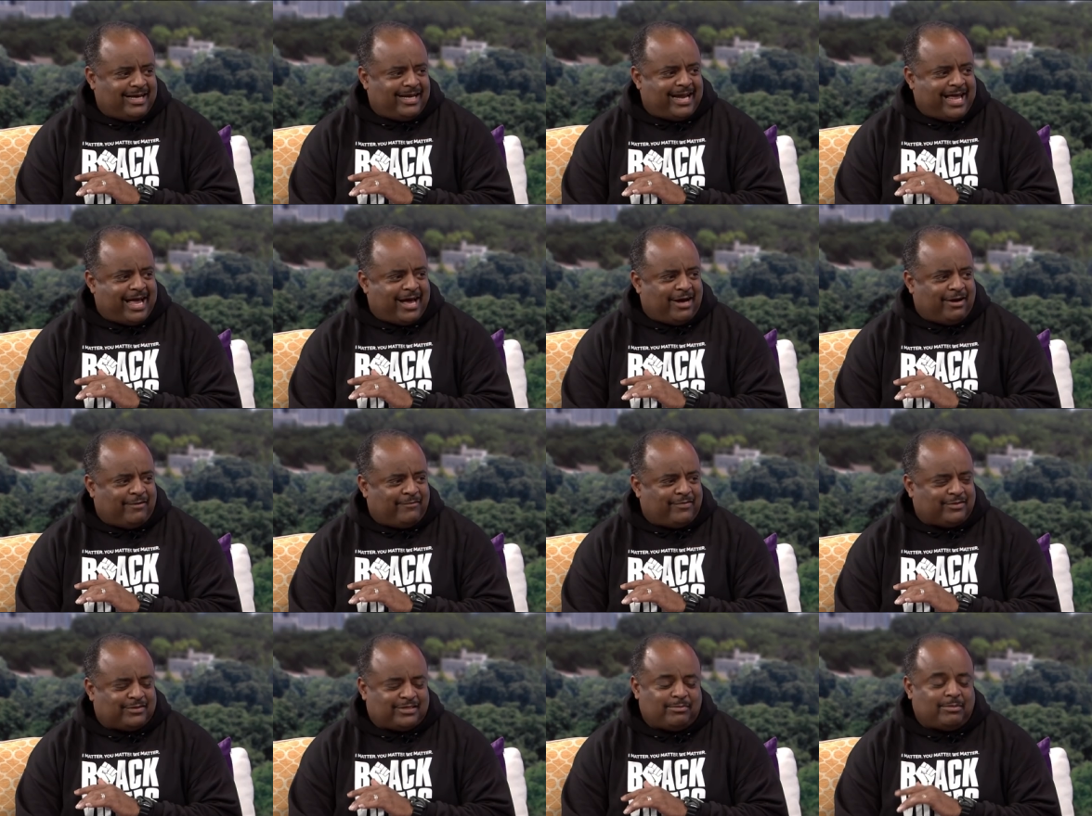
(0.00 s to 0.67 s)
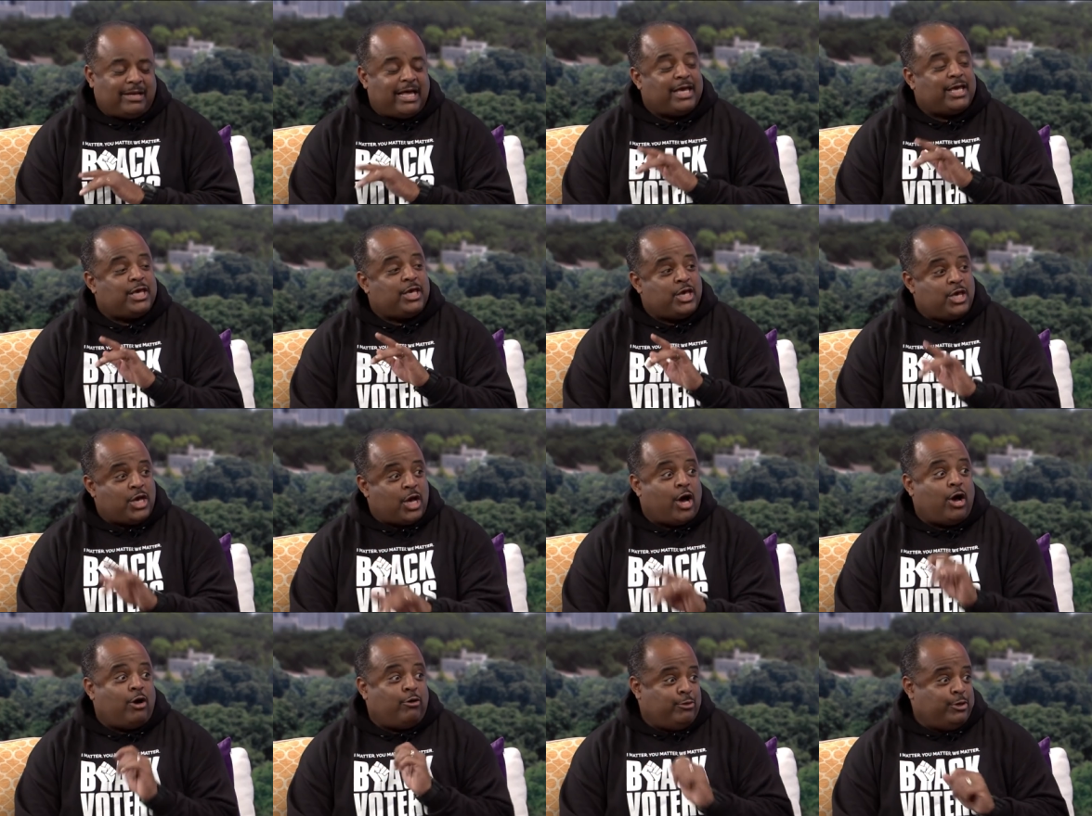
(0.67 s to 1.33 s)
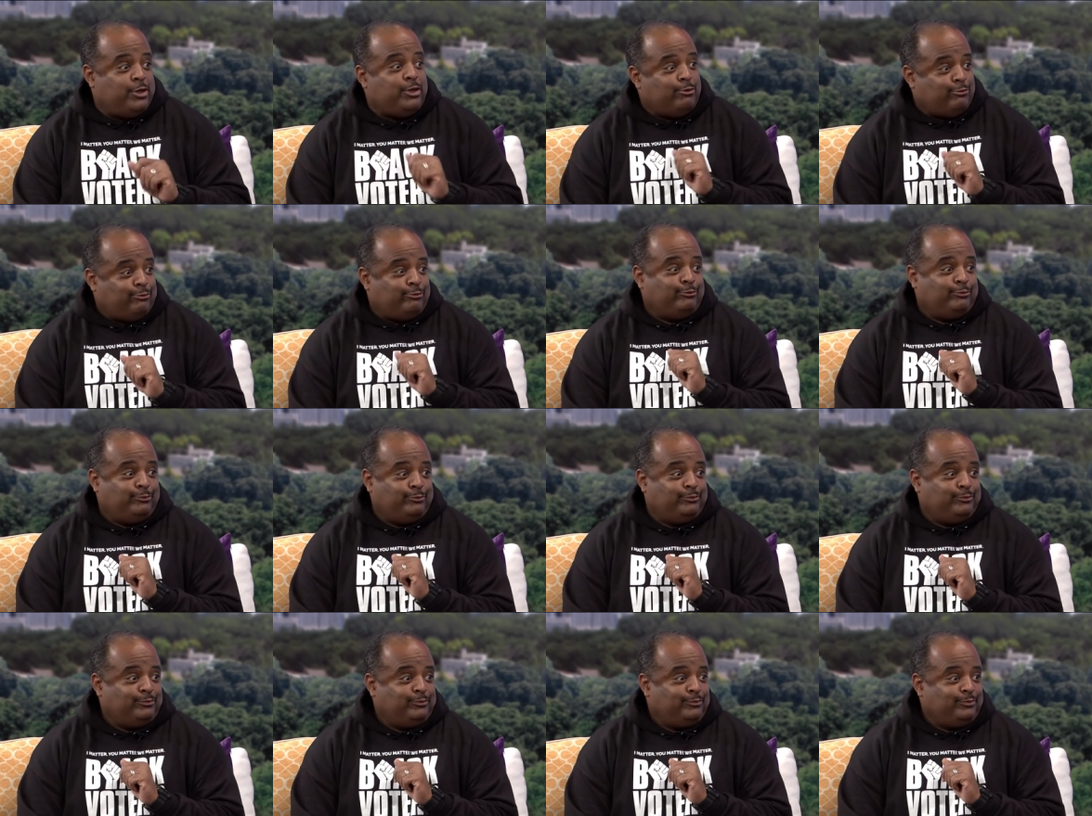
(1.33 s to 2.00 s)
uh, in mm, Alpha. So yeah. I'm like, y'all knew.
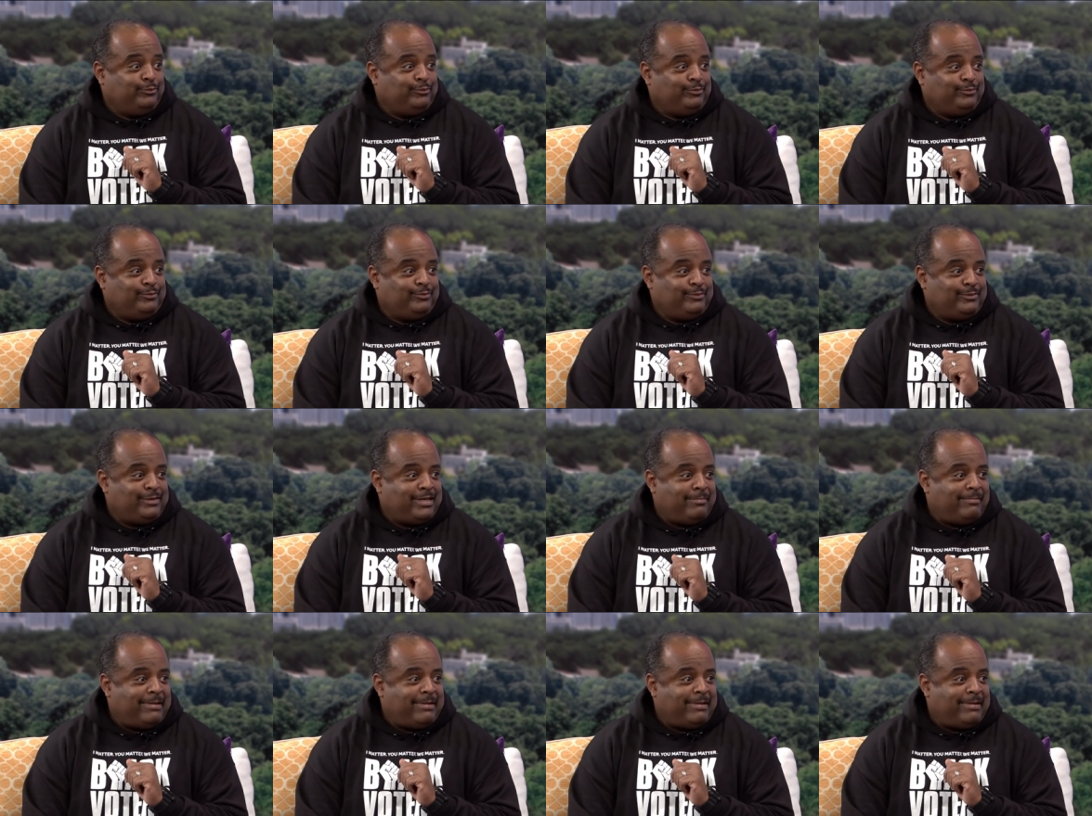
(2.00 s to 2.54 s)
Right, mm. right. I